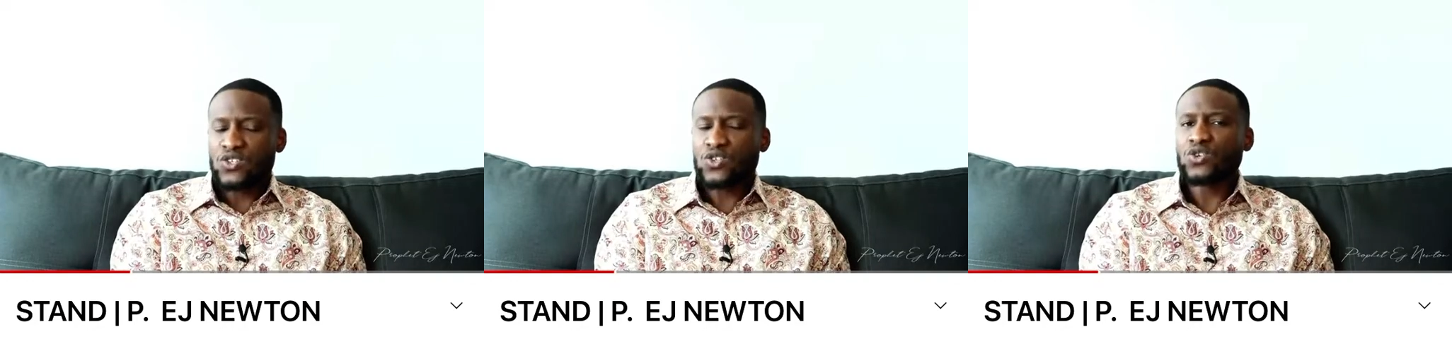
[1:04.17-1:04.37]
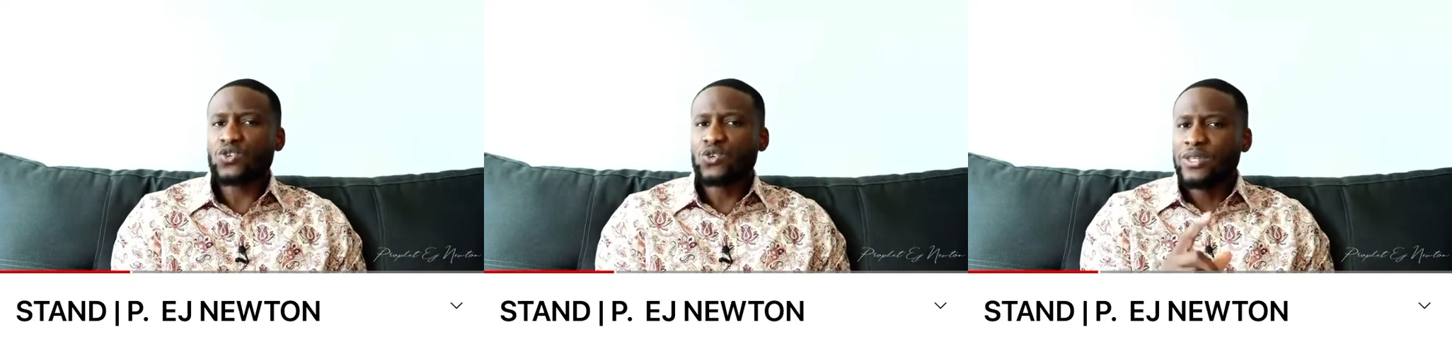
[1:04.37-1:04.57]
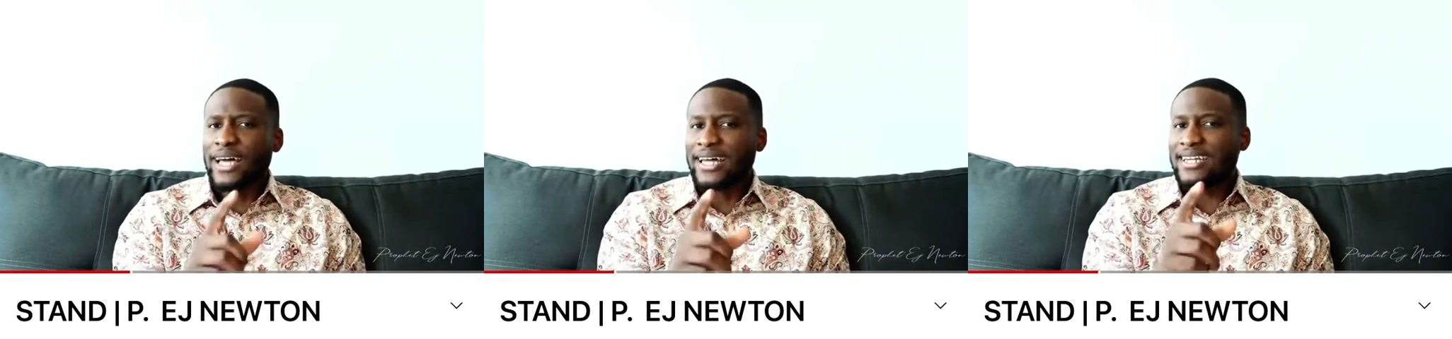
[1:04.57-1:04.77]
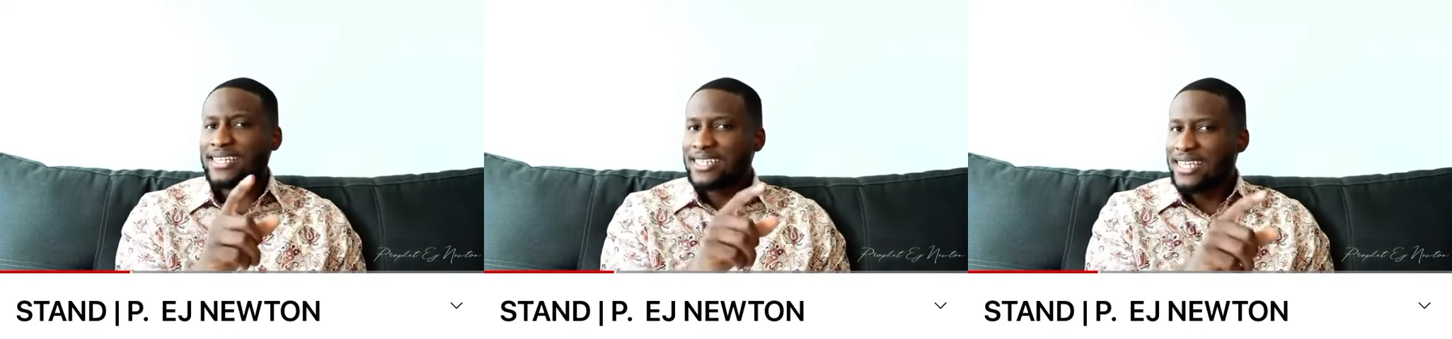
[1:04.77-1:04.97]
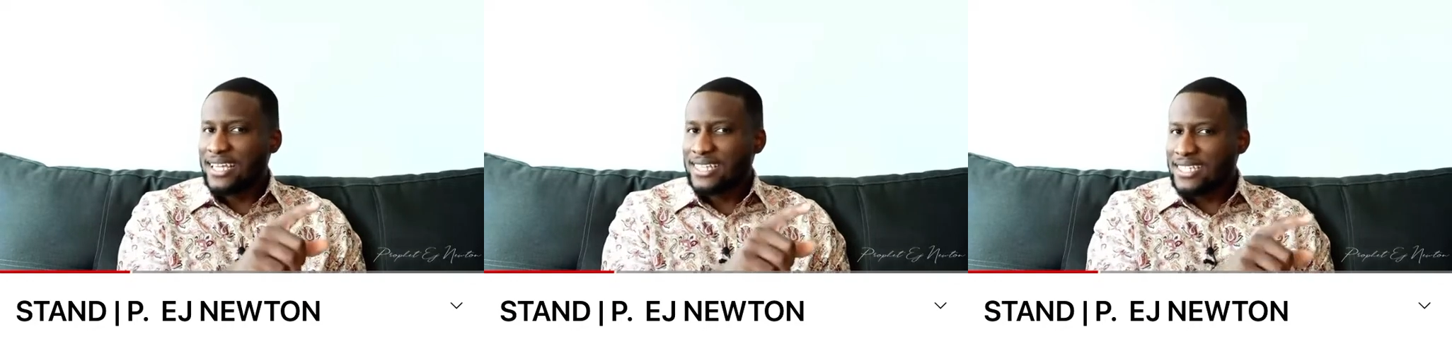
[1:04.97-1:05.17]
you that is
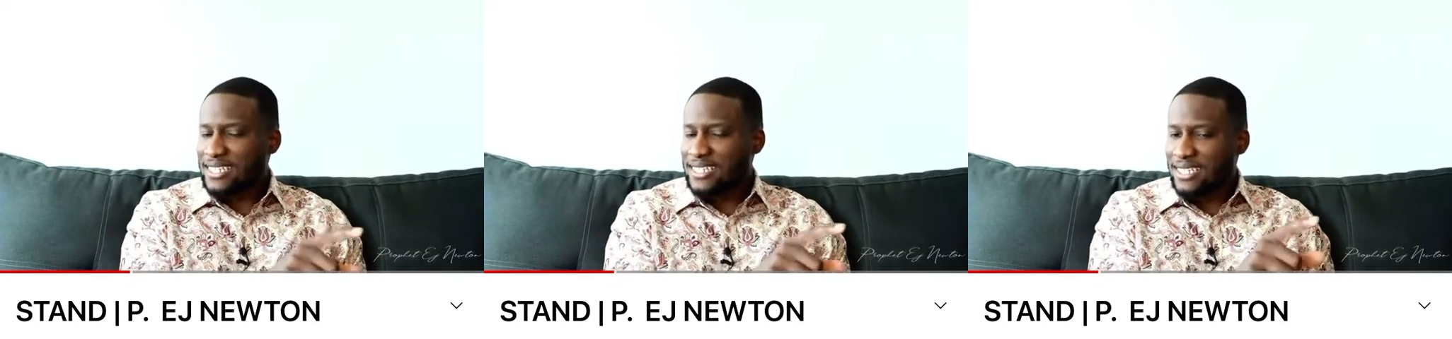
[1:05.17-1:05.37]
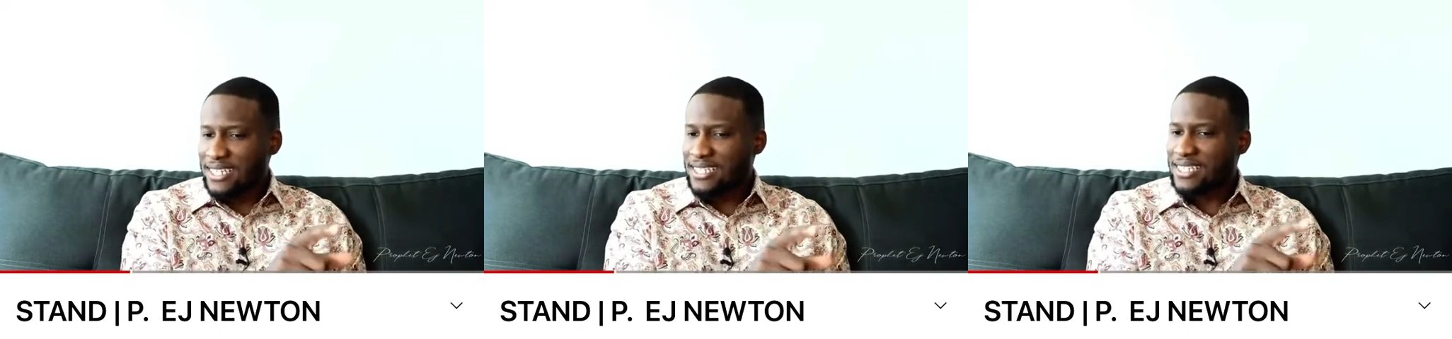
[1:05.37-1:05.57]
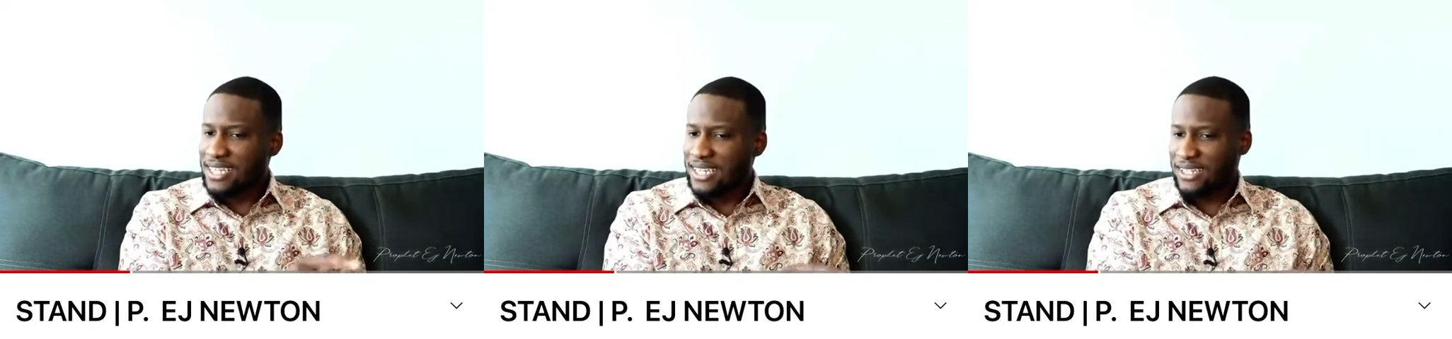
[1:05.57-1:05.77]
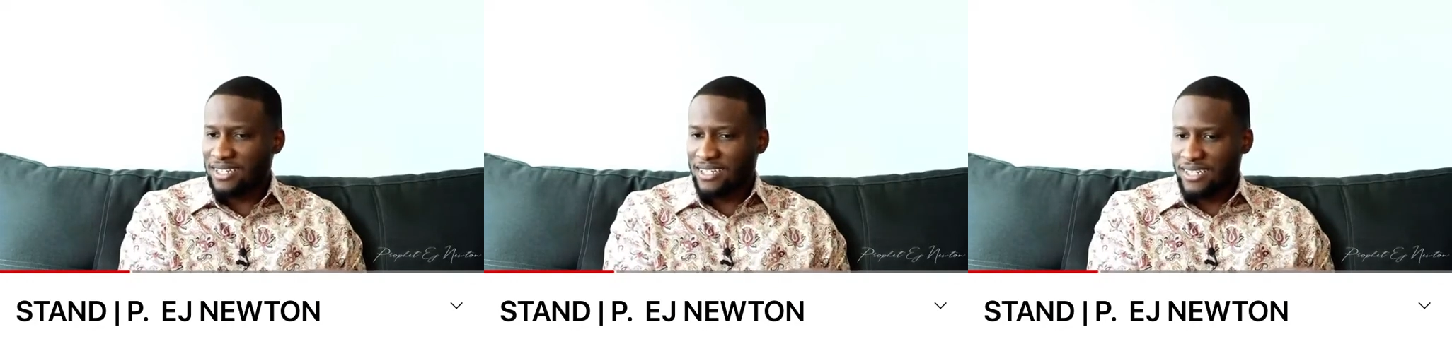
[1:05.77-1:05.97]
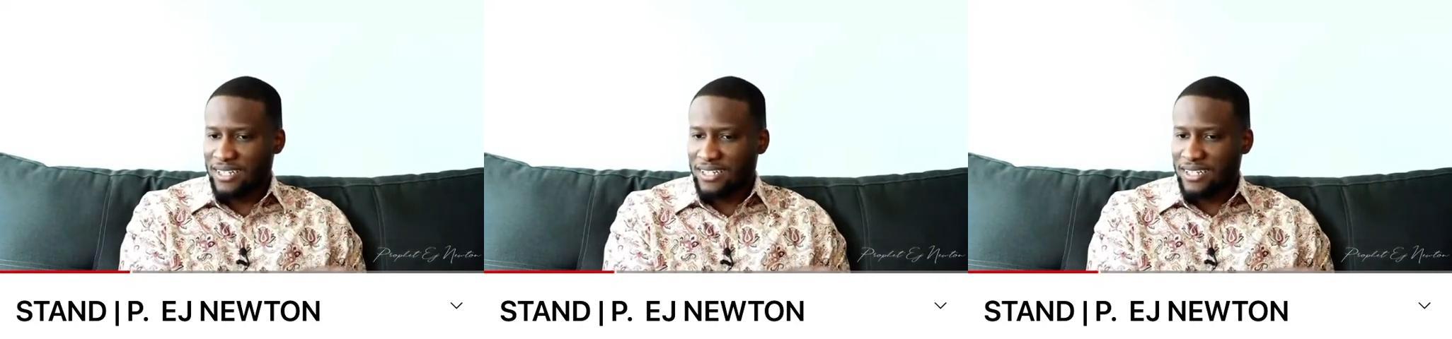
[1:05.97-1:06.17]
getting this here,
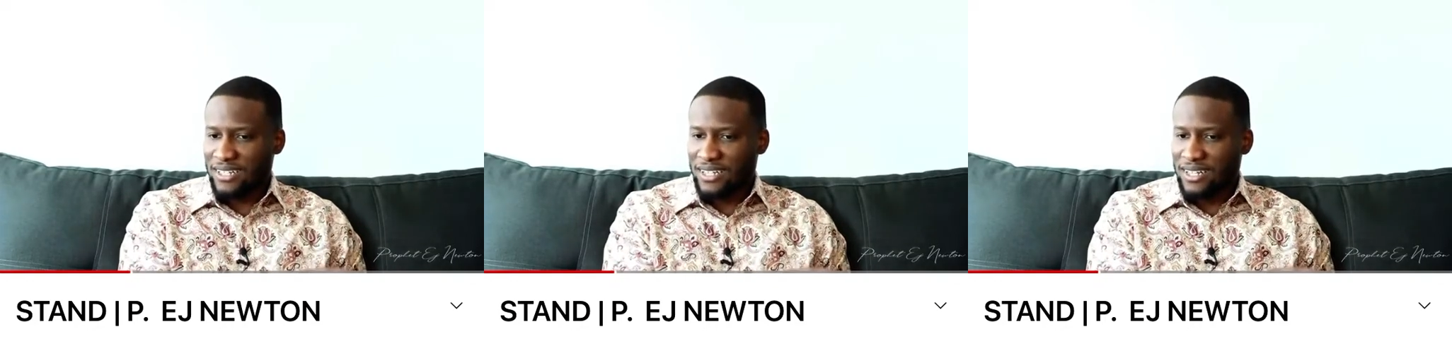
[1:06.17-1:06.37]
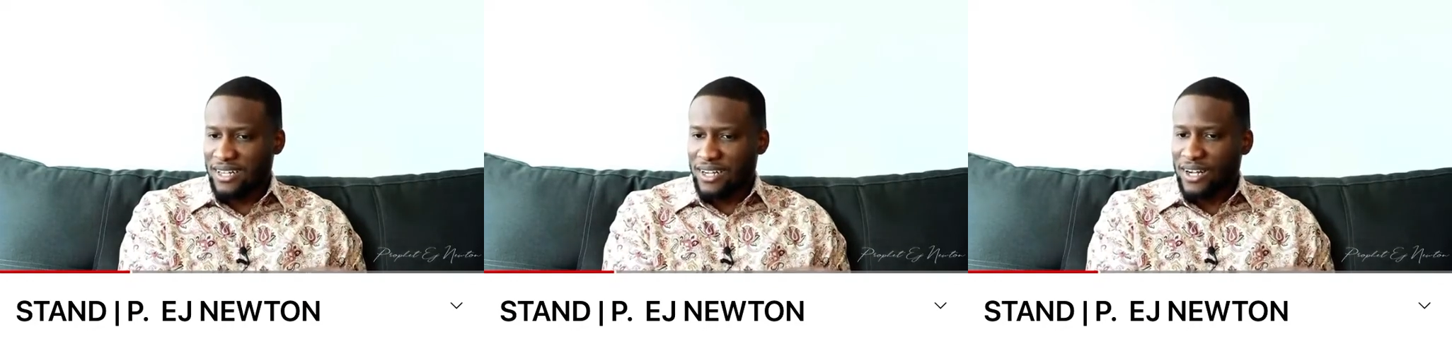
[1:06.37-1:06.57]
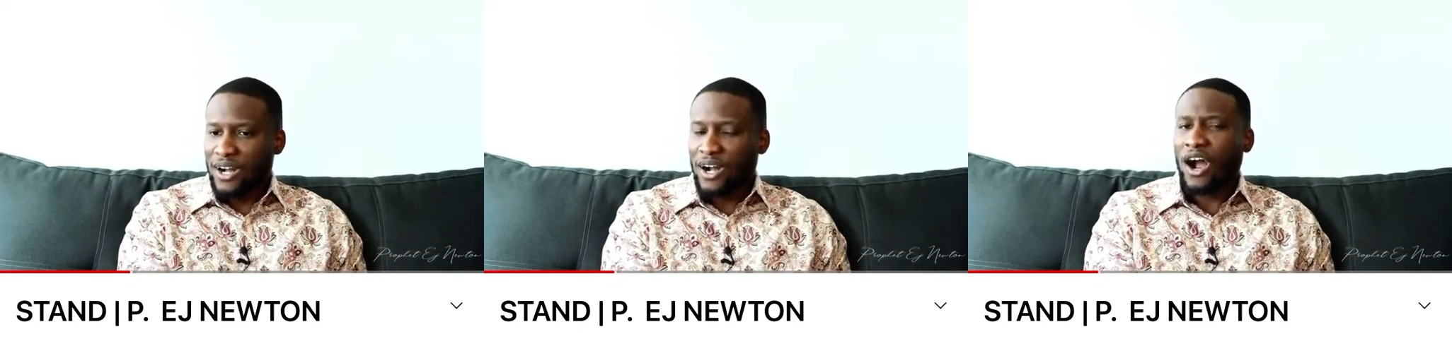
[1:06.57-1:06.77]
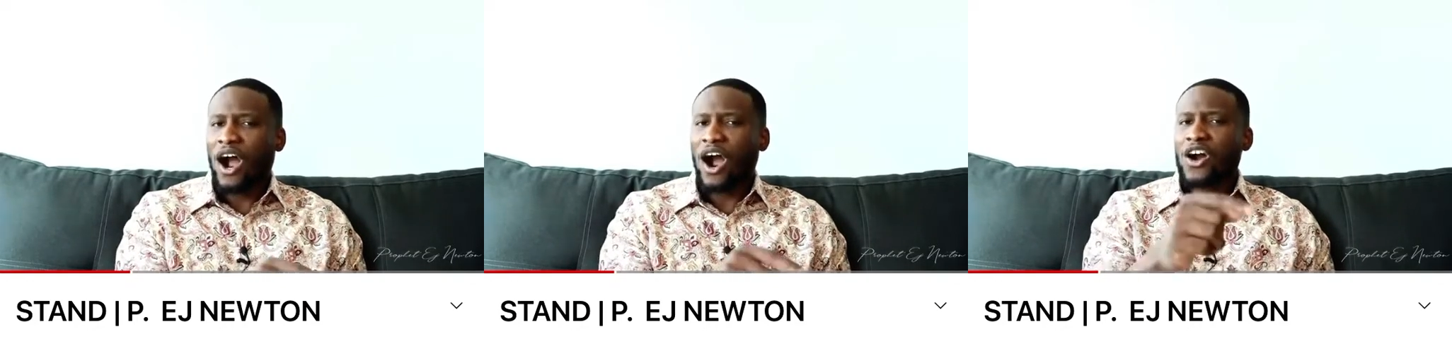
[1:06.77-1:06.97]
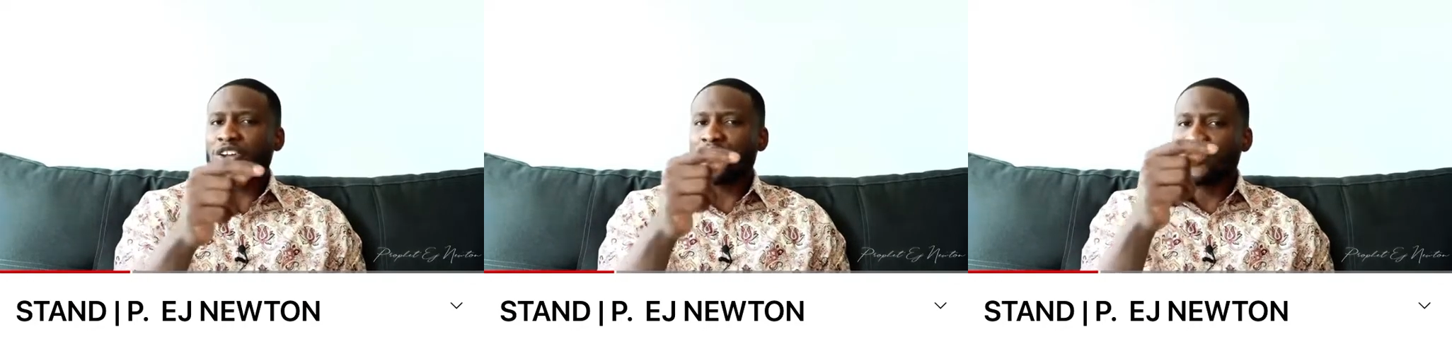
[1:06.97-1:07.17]

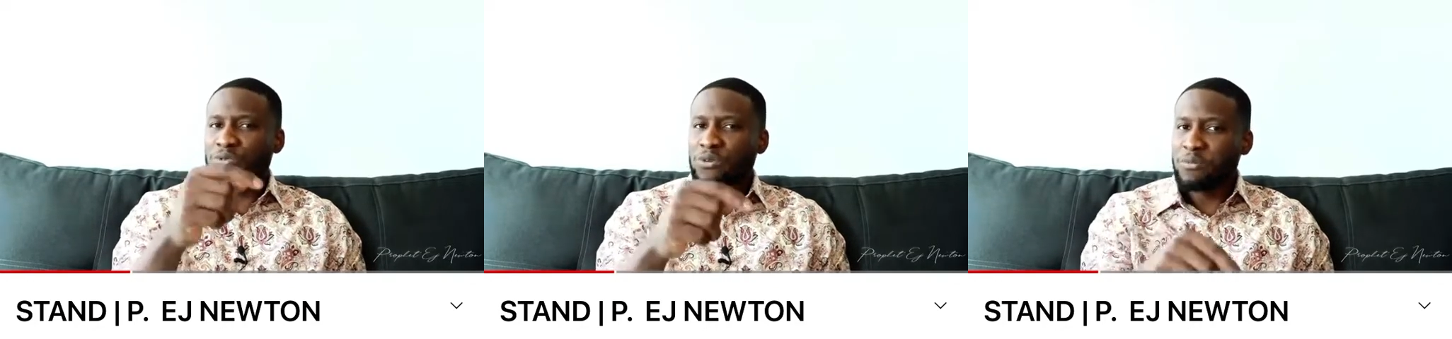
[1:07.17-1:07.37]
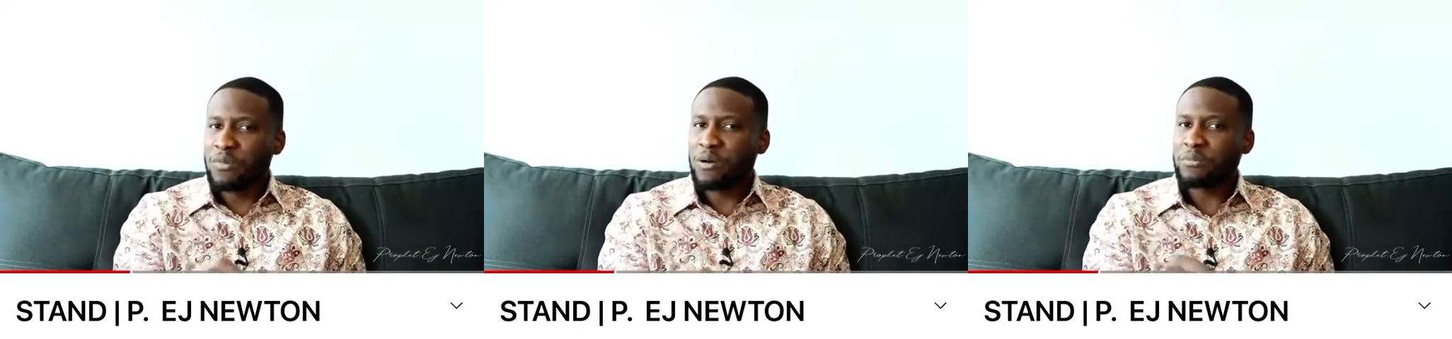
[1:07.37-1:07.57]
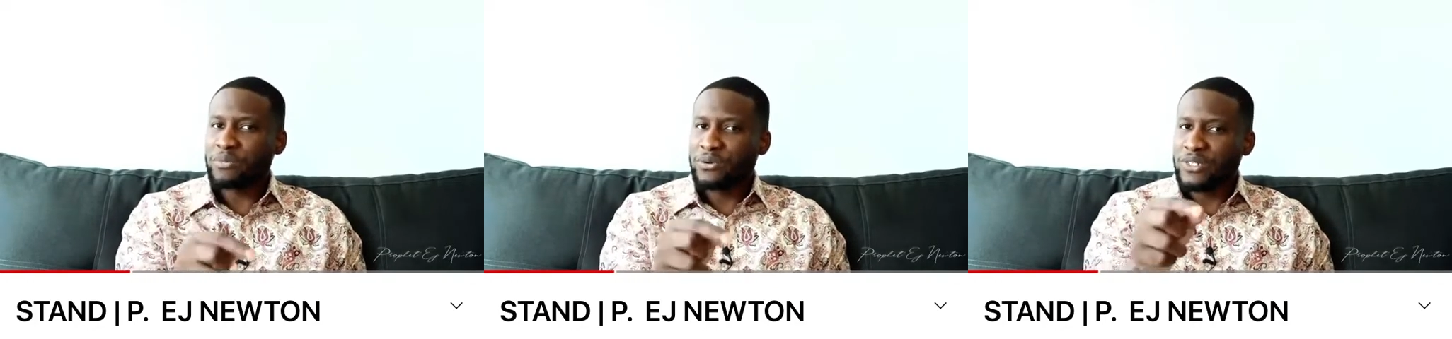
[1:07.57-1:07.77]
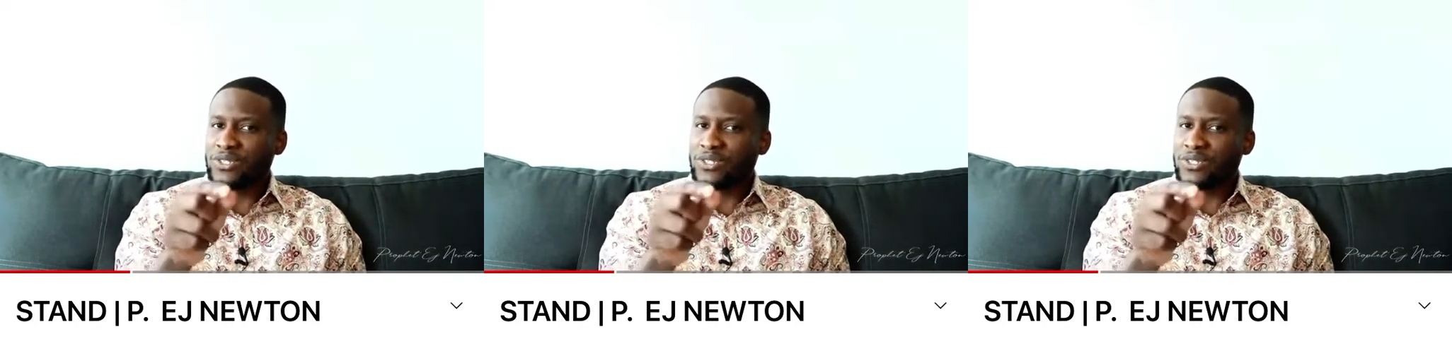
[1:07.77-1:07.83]
are you remembering